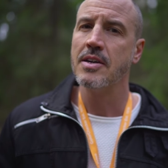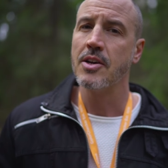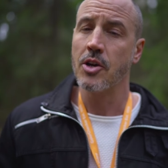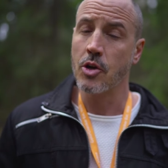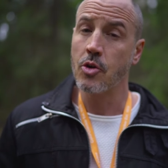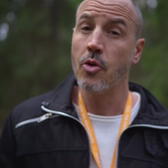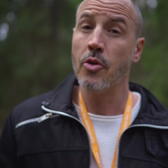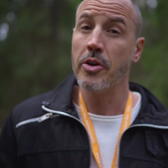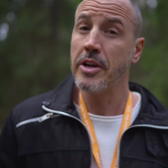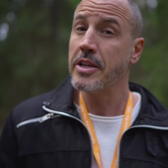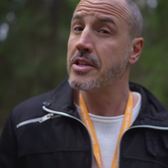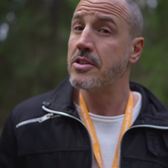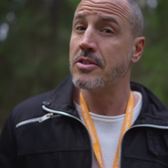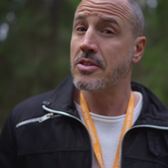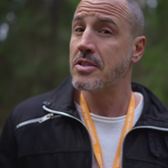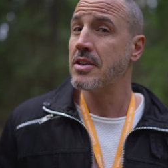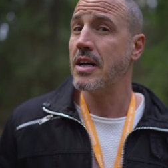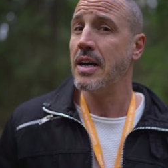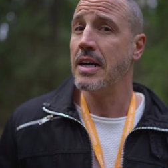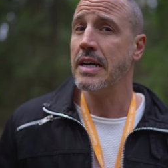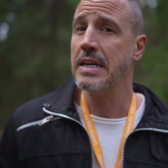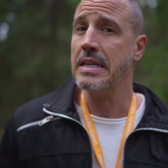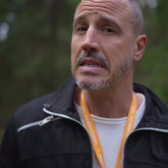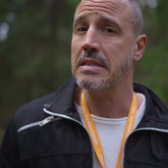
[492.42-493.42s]
according to
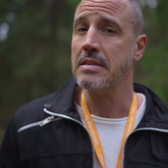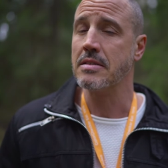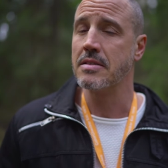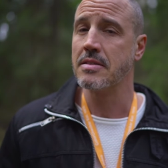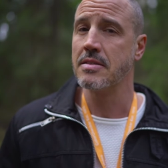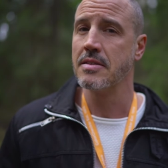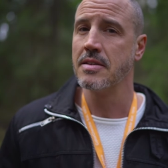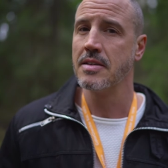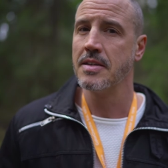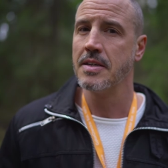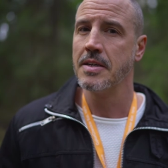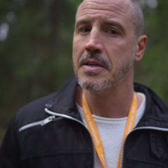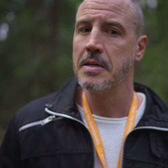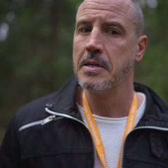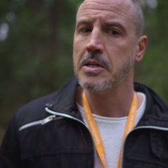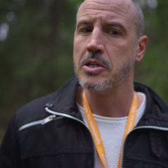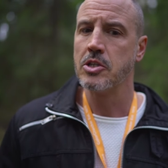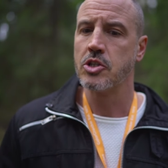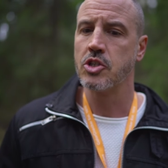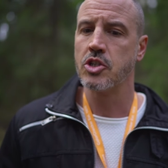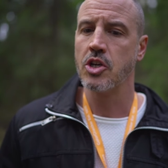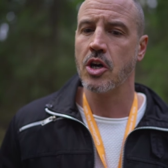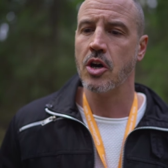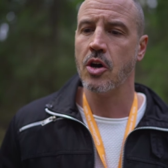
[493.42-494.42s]
science.
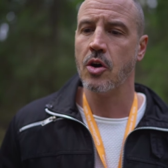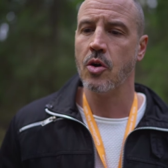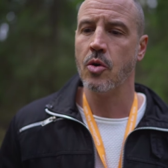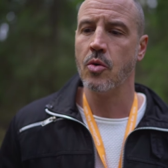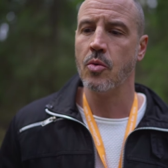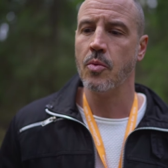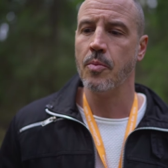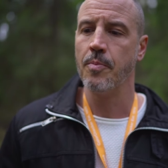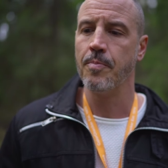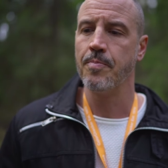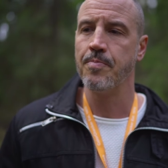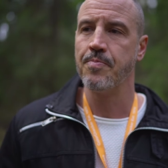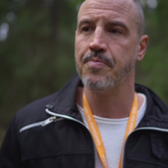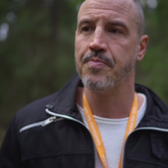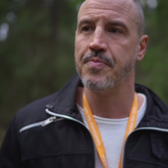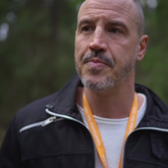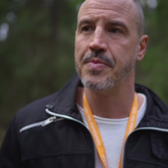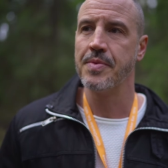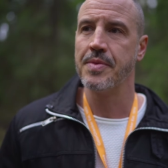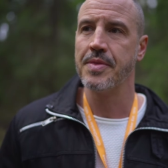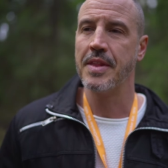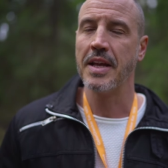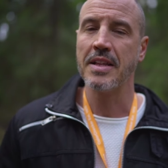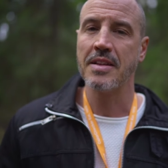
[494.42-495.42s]
So
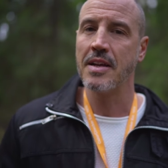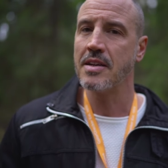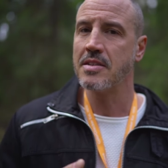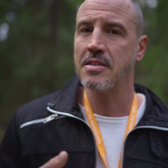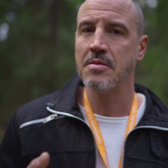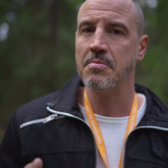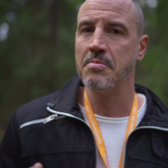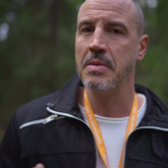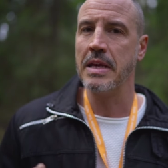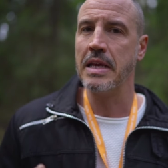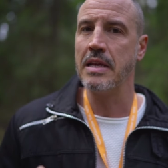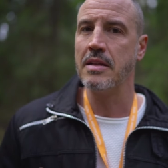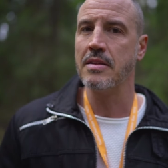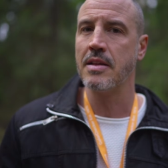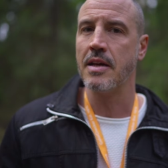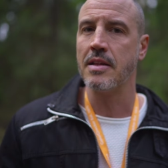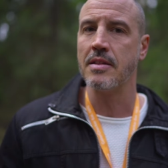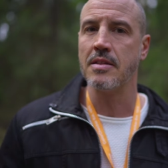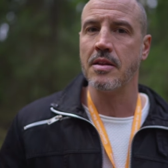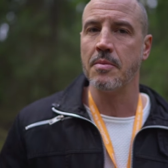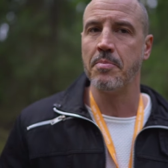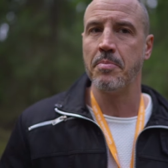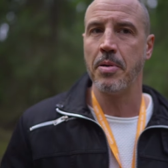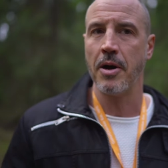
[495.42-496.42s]
that doesn't mean
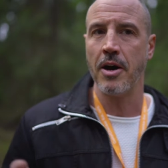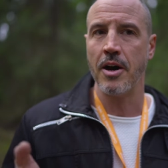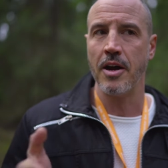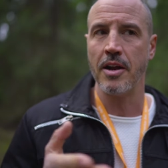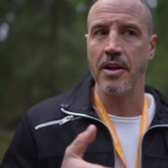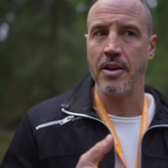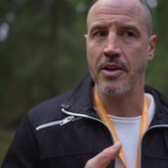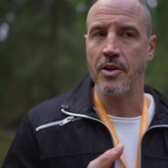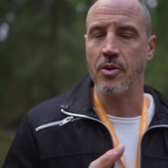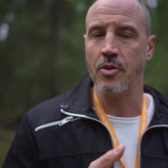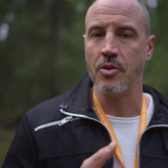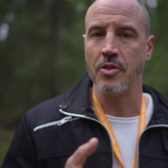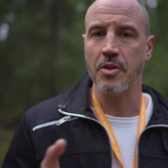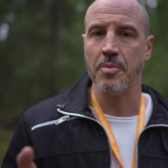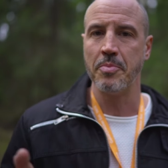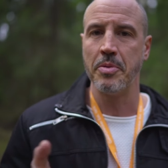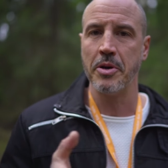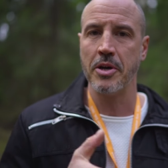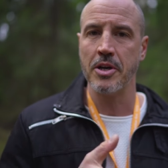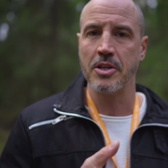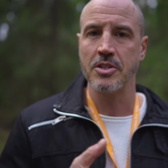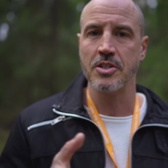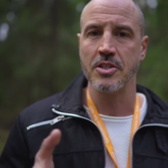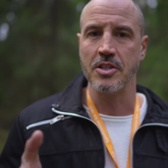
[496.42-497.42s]
that the partner or the
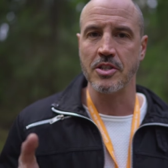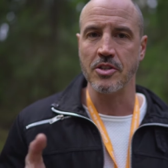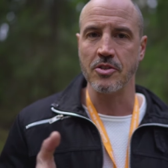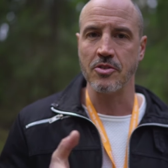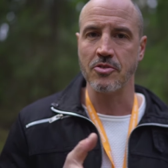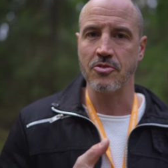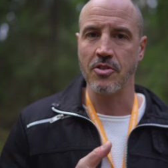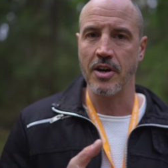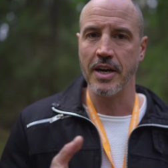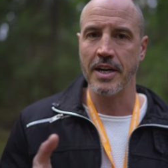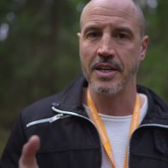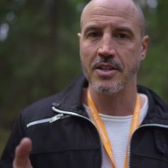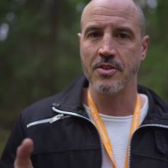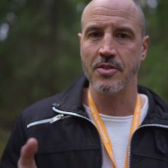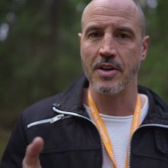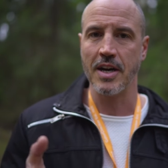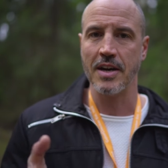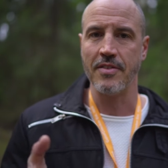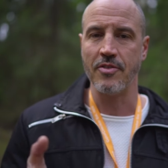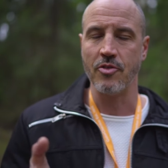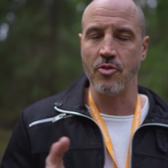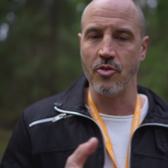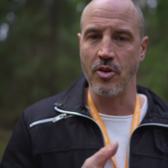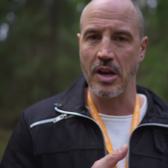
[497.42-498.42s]
person you're trying to
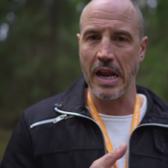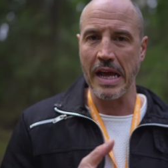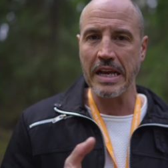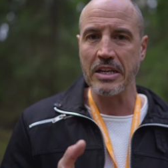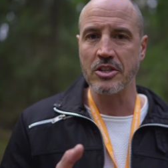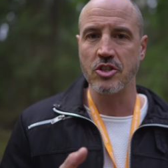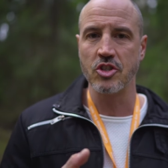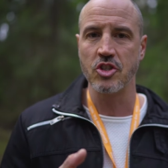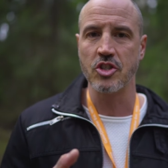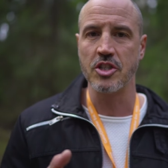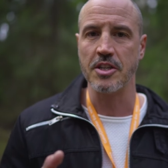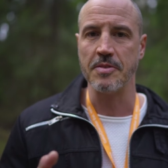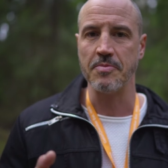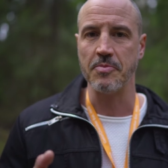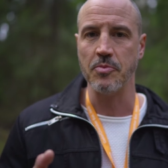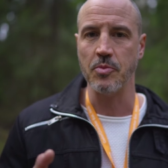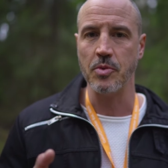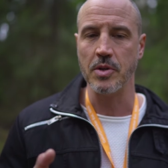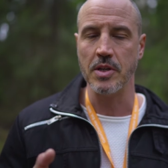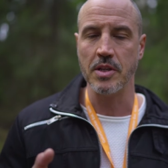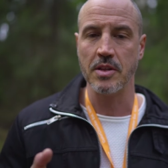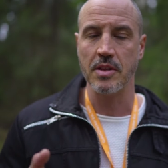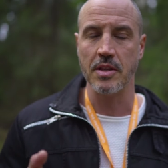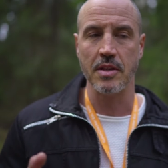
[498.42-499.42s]
have a relationship
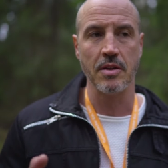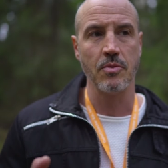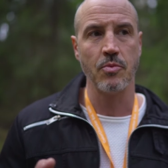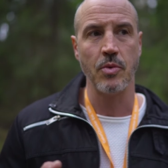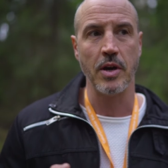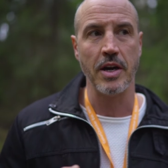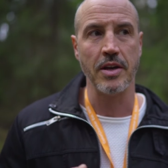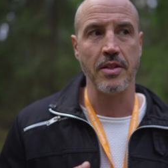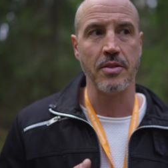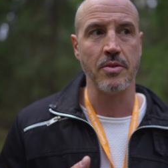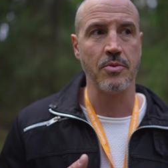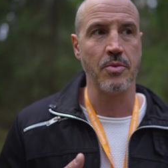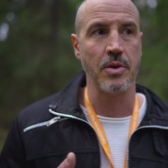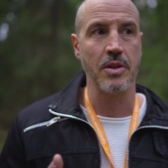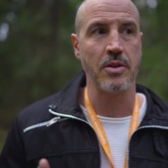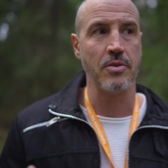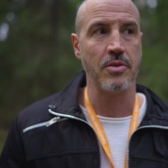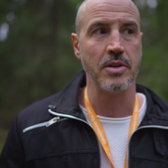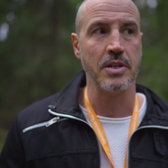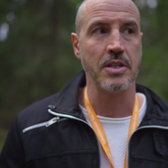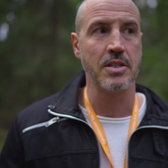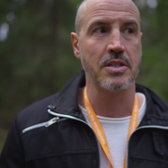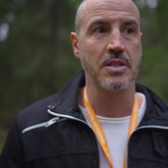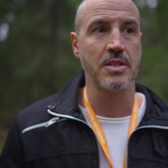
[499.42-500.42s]
with,
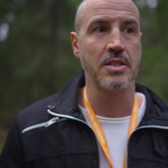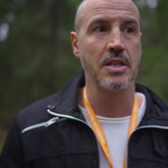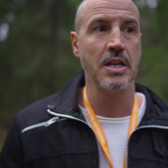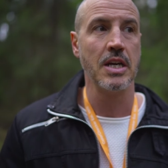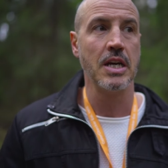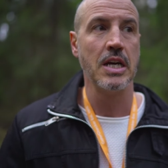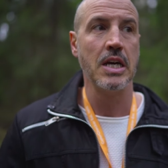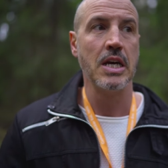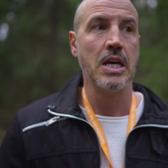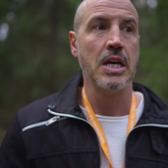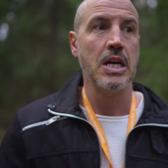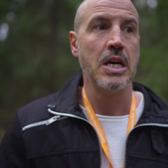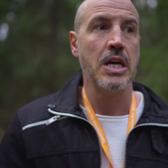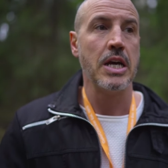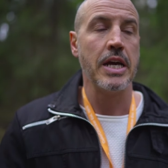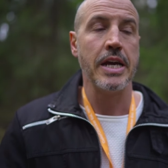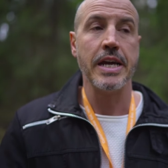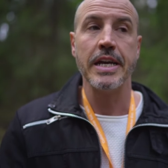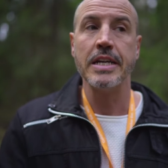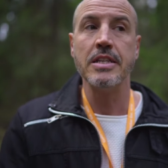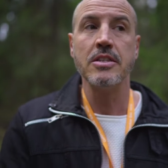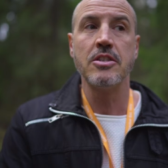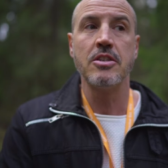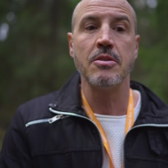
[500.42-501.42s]
whether it's
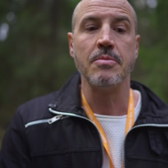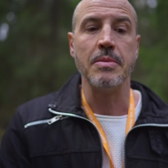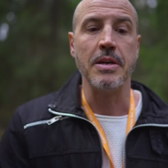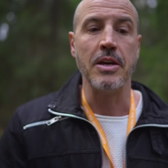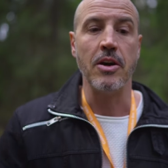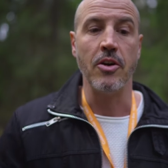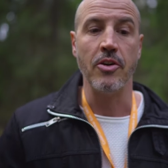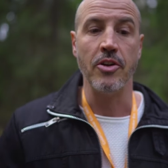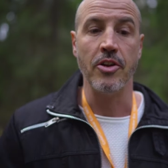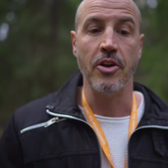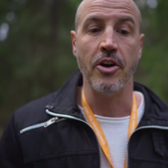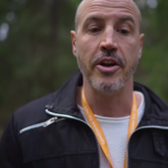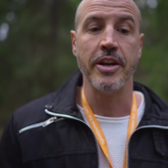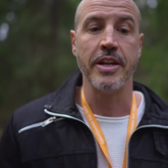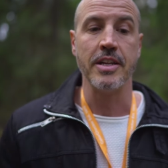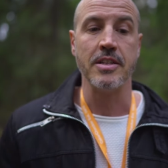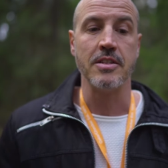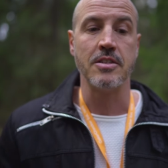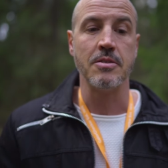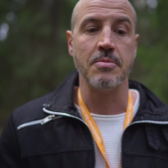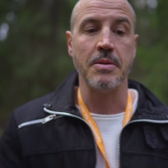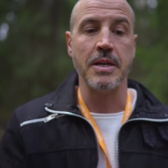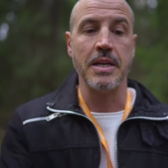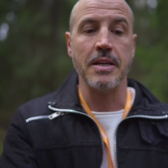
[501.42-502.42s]
intimate or not
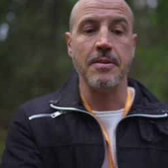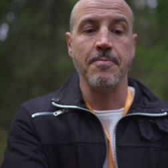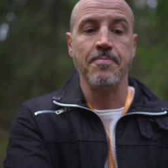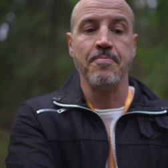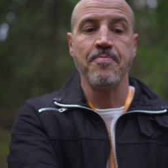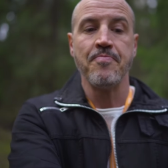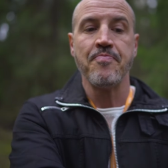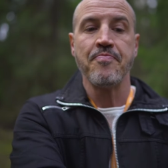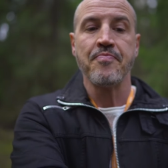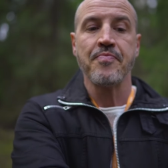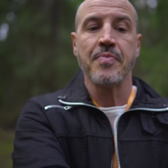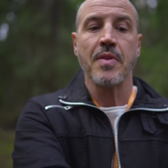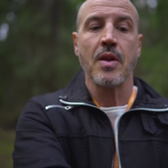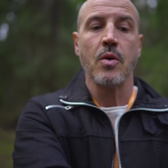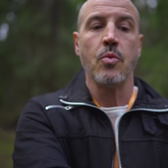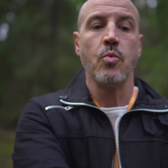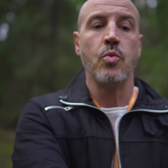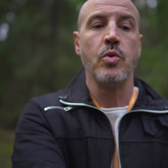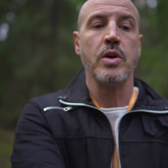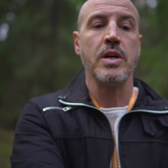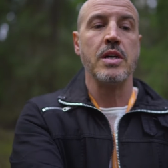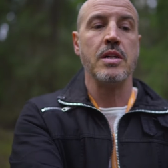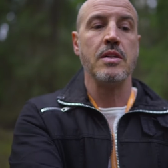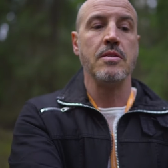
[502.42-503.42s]
intimate,
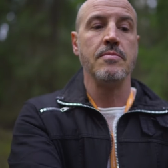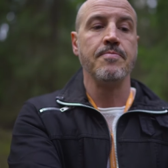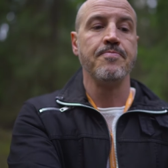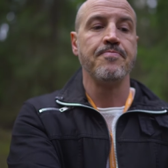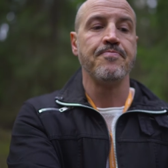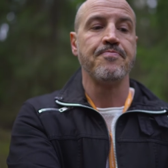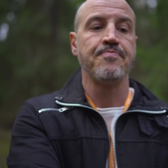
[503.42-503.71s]
will,